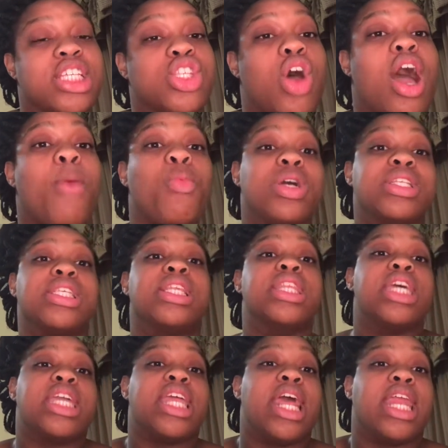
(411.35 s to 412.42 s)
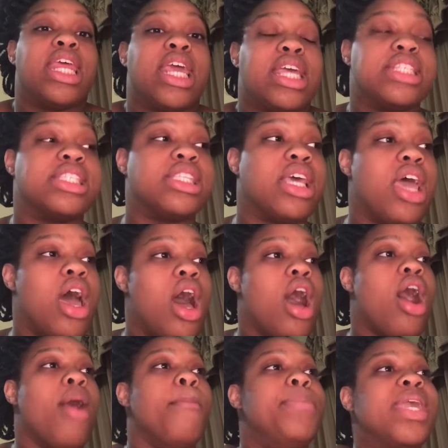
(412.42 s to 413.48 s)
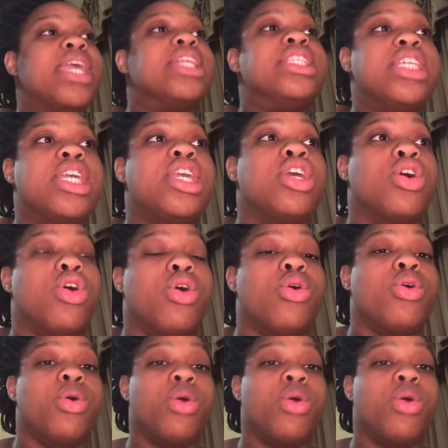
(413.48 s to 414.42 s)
so I wasn't looking at it as a big deal